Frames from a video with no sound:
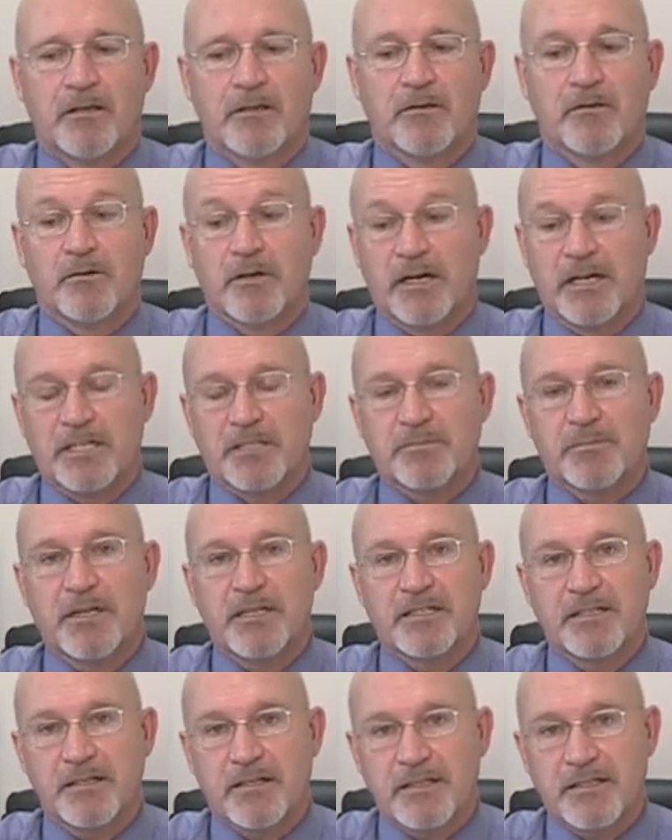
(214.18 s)
Well, I
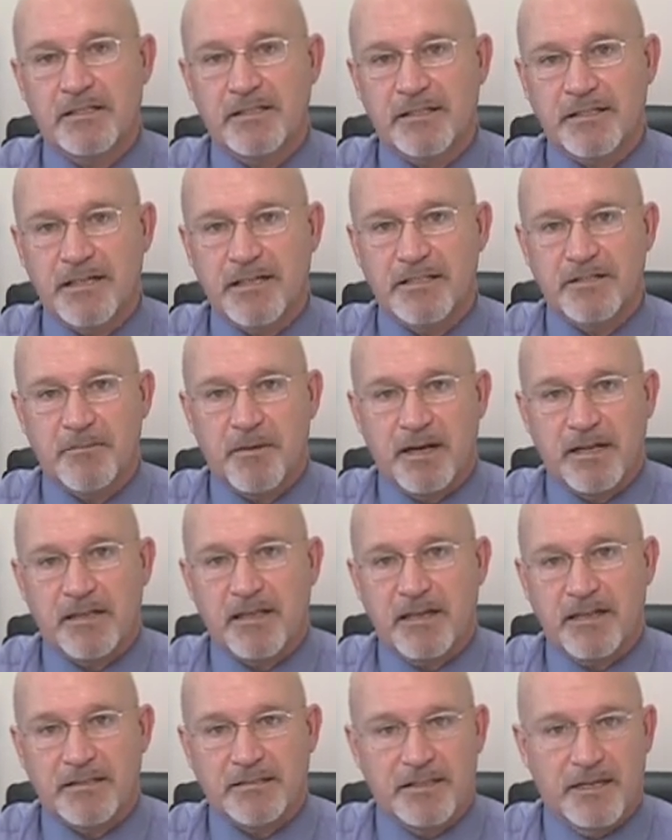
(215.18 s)
explained to the listing agent, my
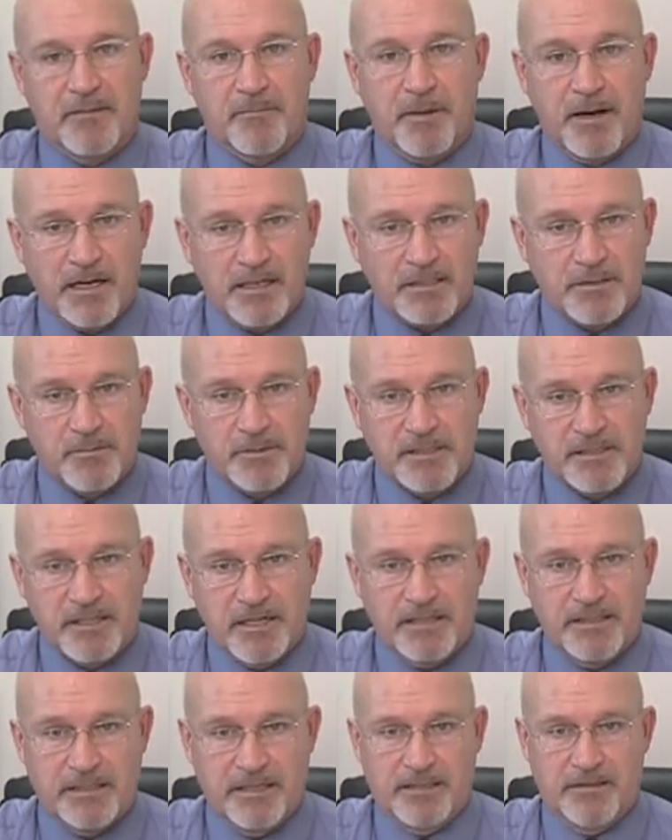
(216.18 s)
clients can't possibly
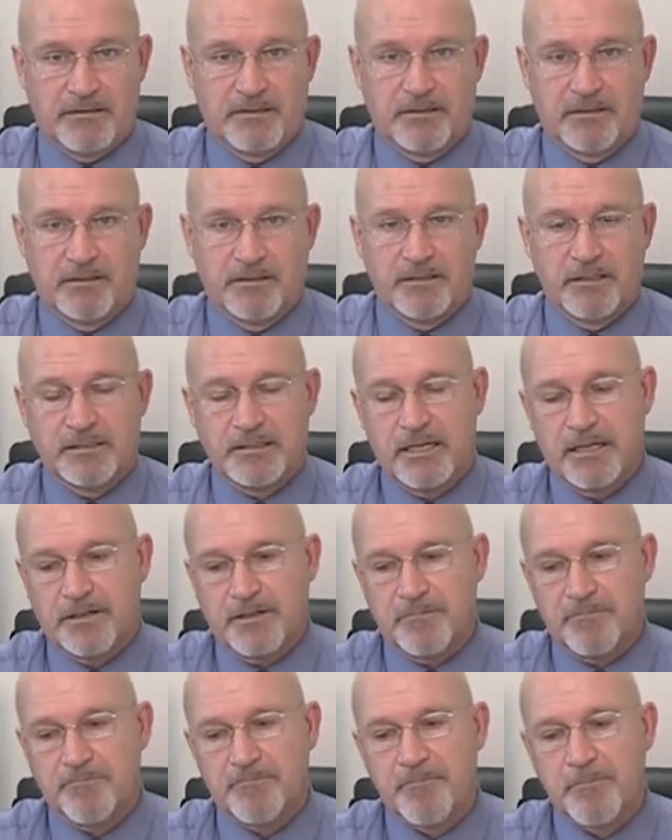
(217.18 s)
sign that
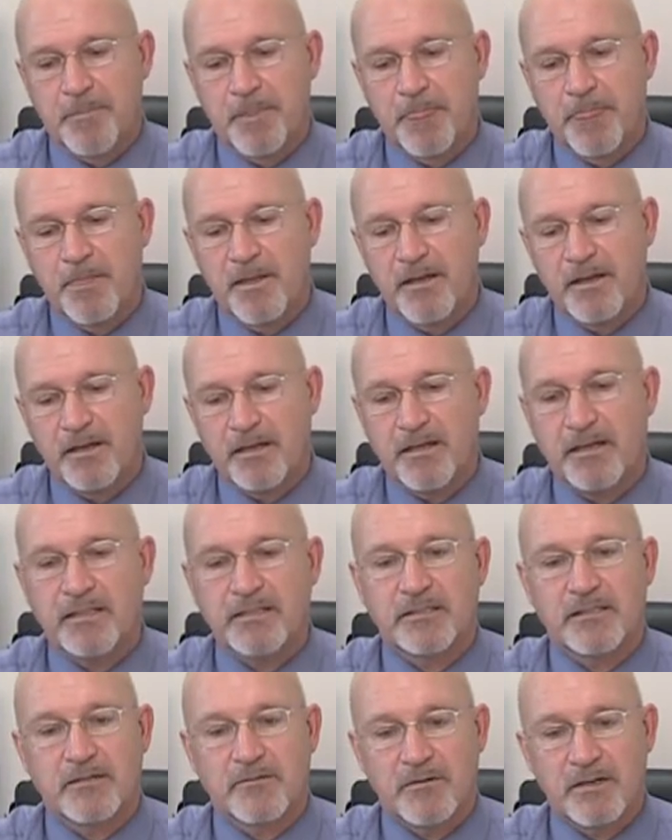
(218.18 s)
addendum. And he
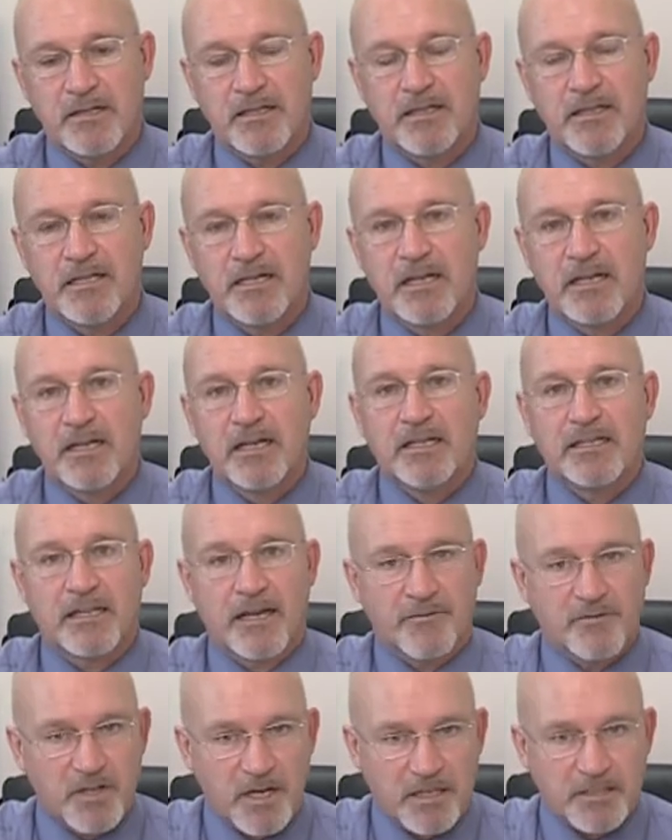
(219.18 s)
said, "Well,
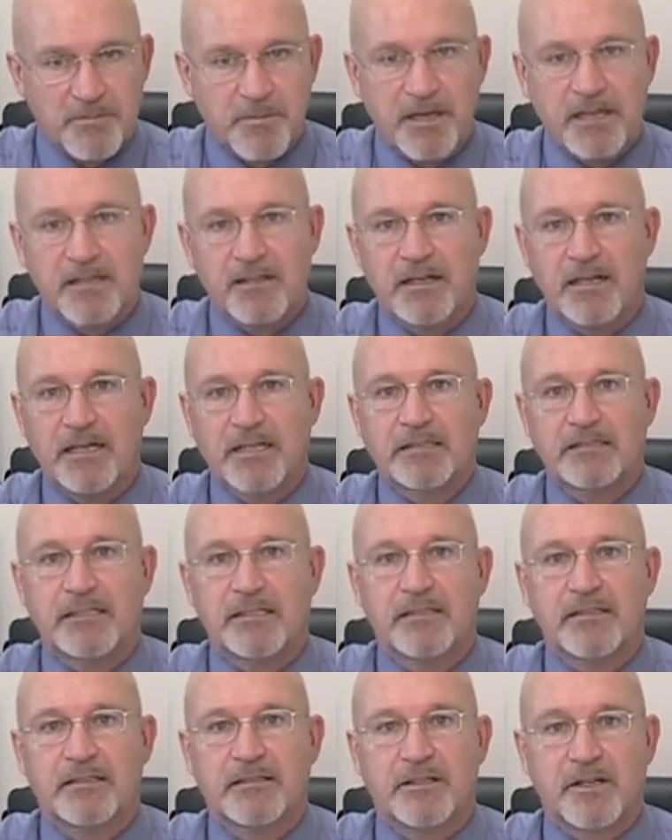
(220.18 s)
I've talked to my clients,
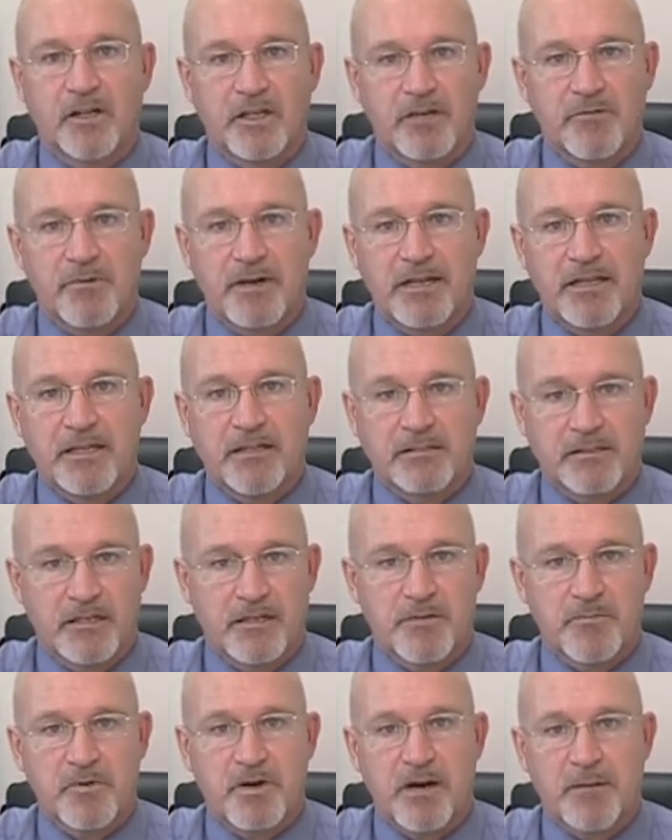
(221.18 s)
and the only way they'll sell
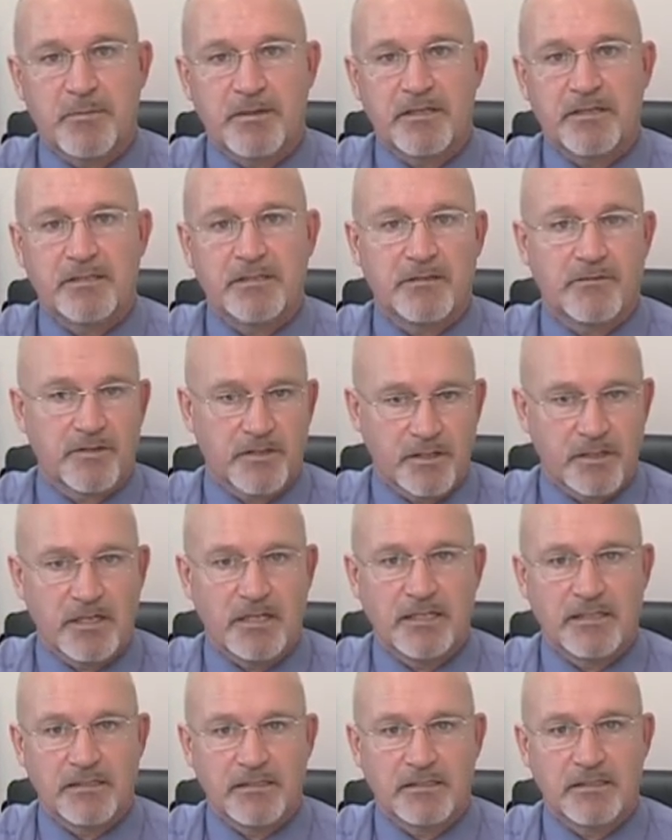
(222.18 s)
the property is if your
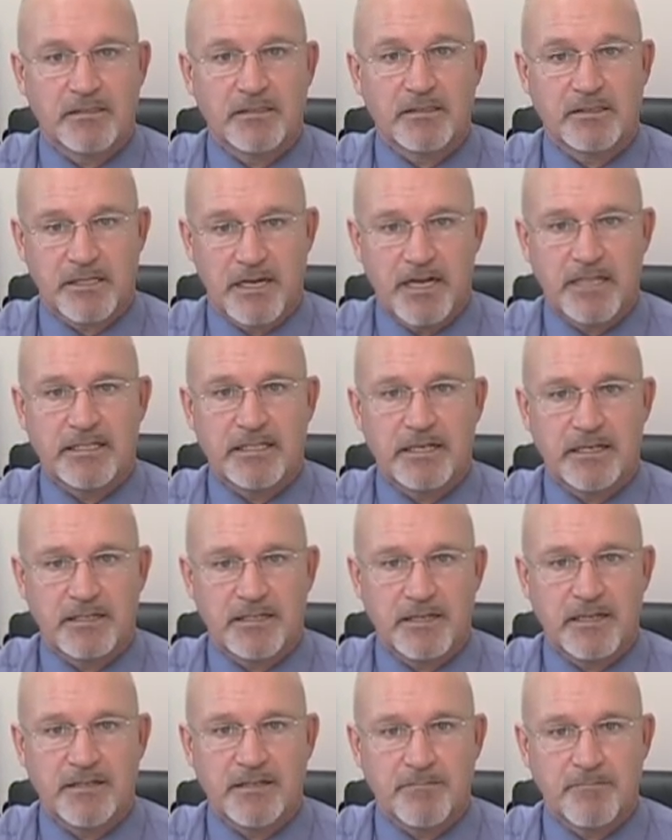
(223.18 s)
clients sign that
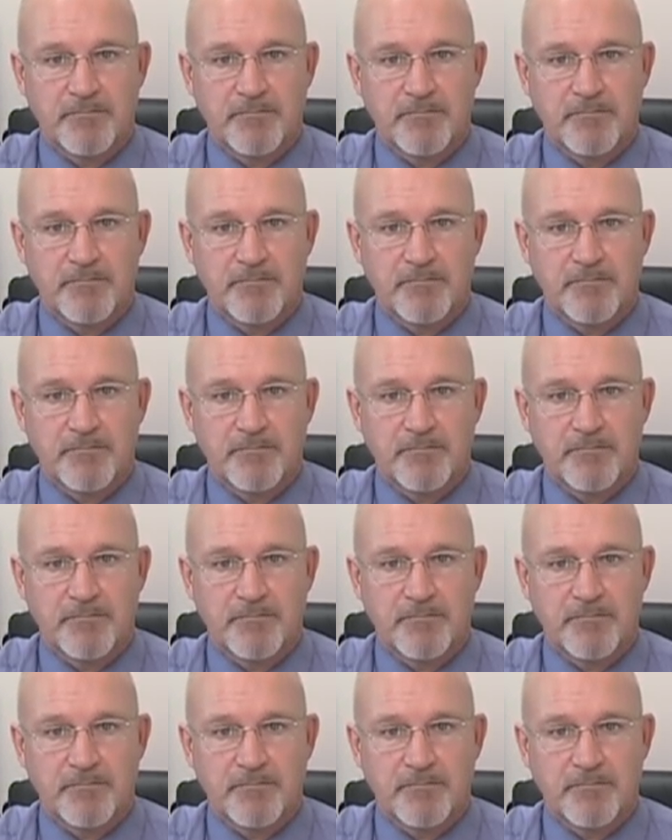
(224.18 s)
addendum."